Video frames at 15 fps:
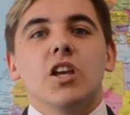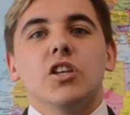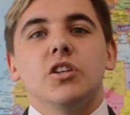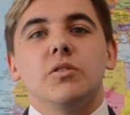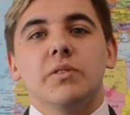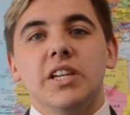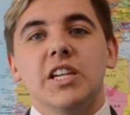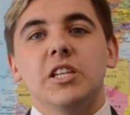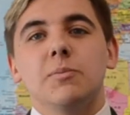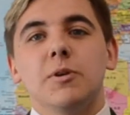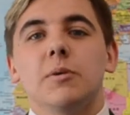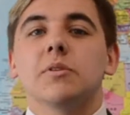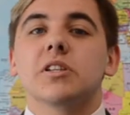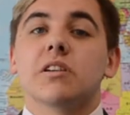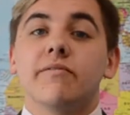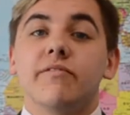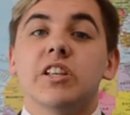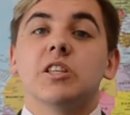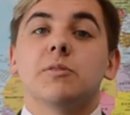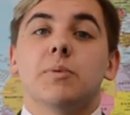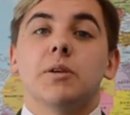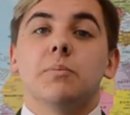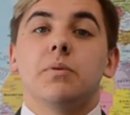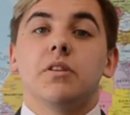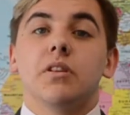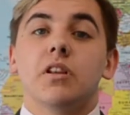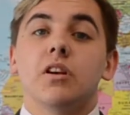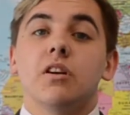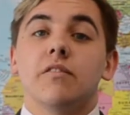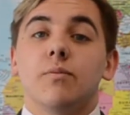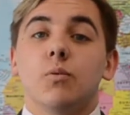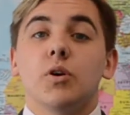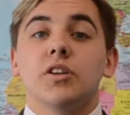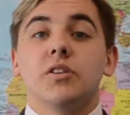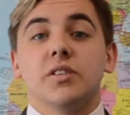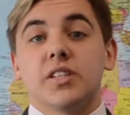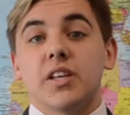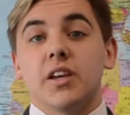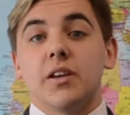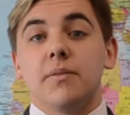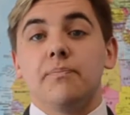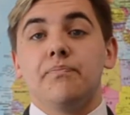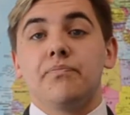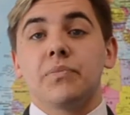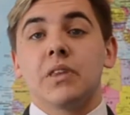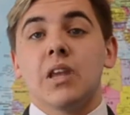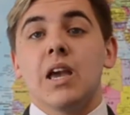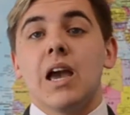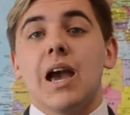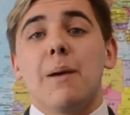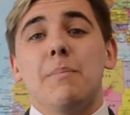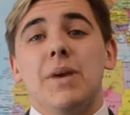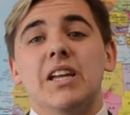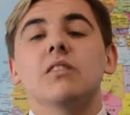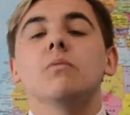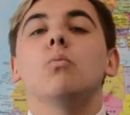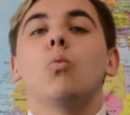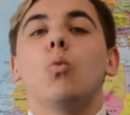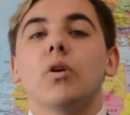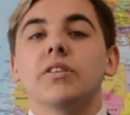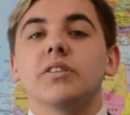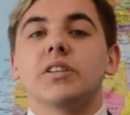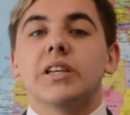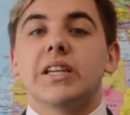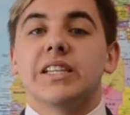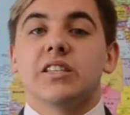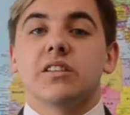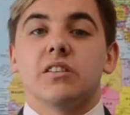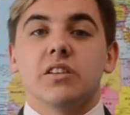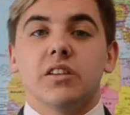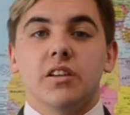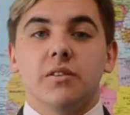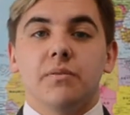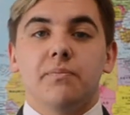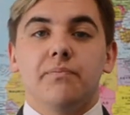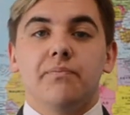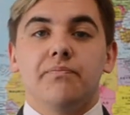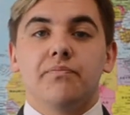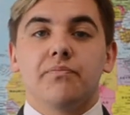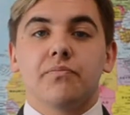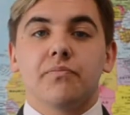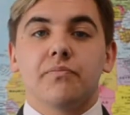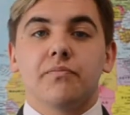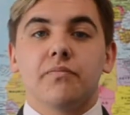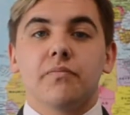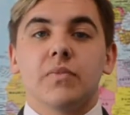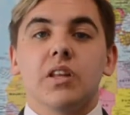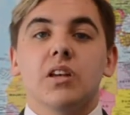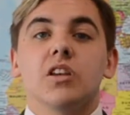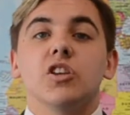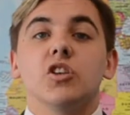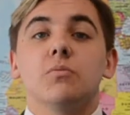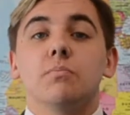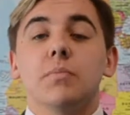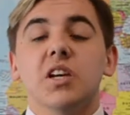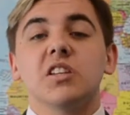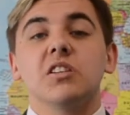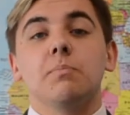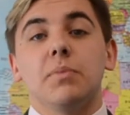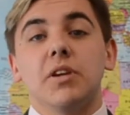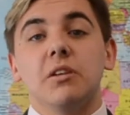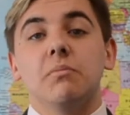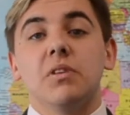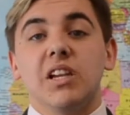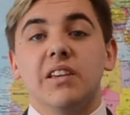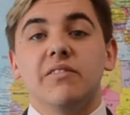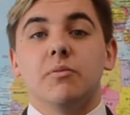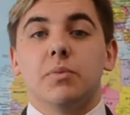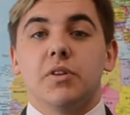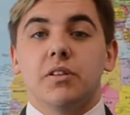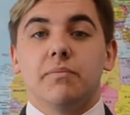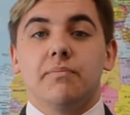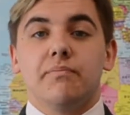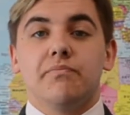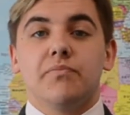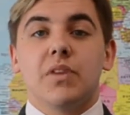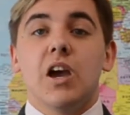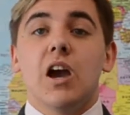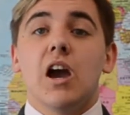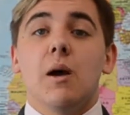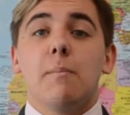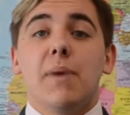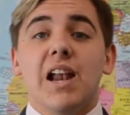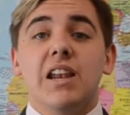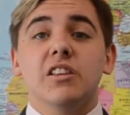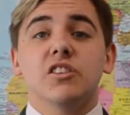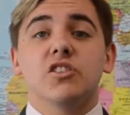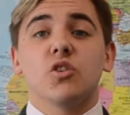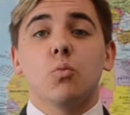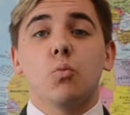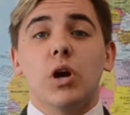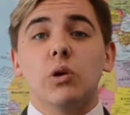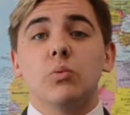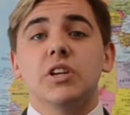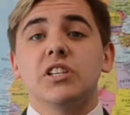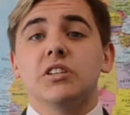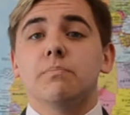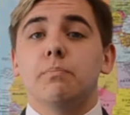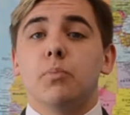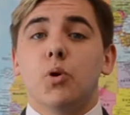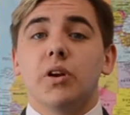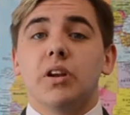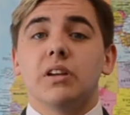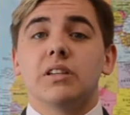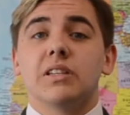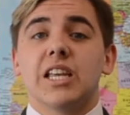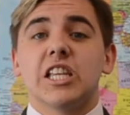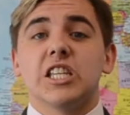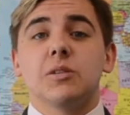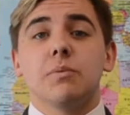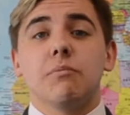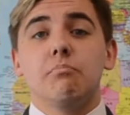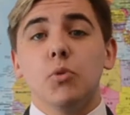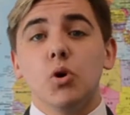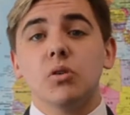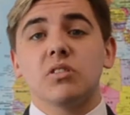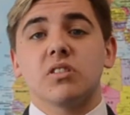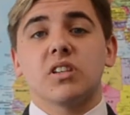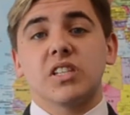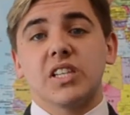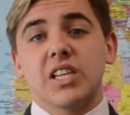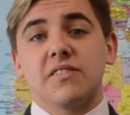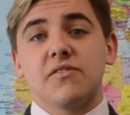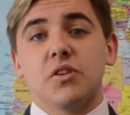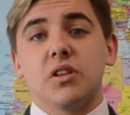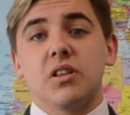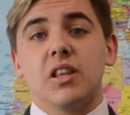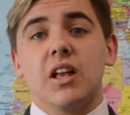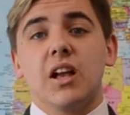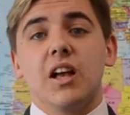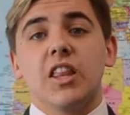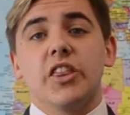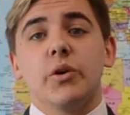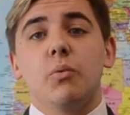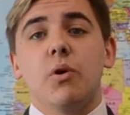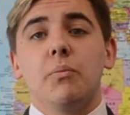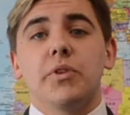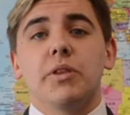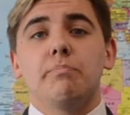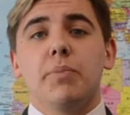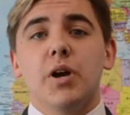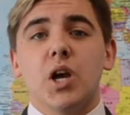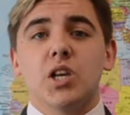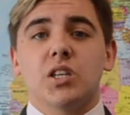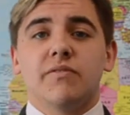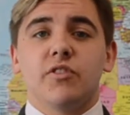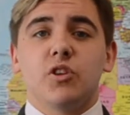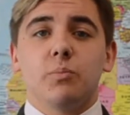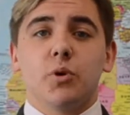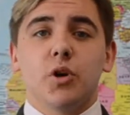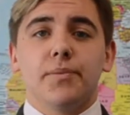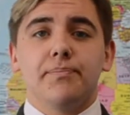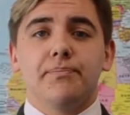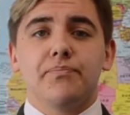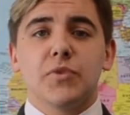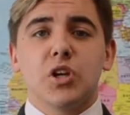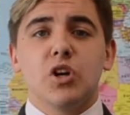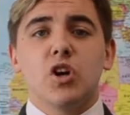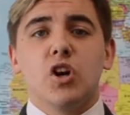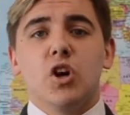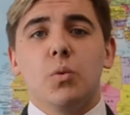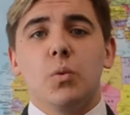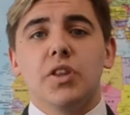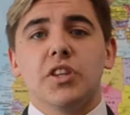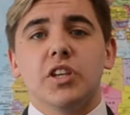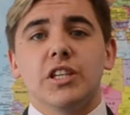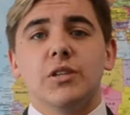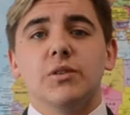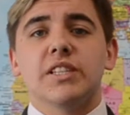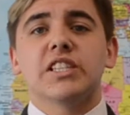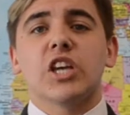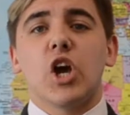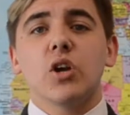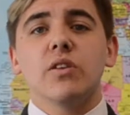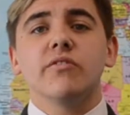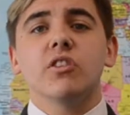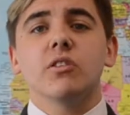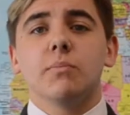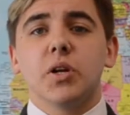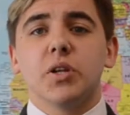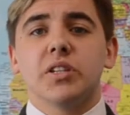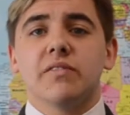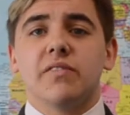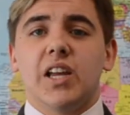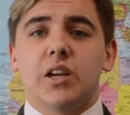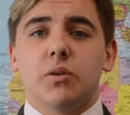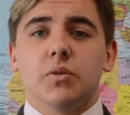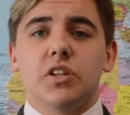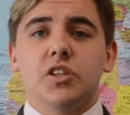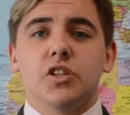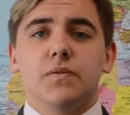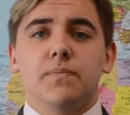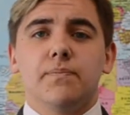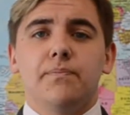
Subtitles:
you need to be able to convince people of what you say and make them want to listen to you. You must be believable. A balanced and well-reasoned point tends to be more successful than one with a biased viewpoint or one that uses over-emotive language.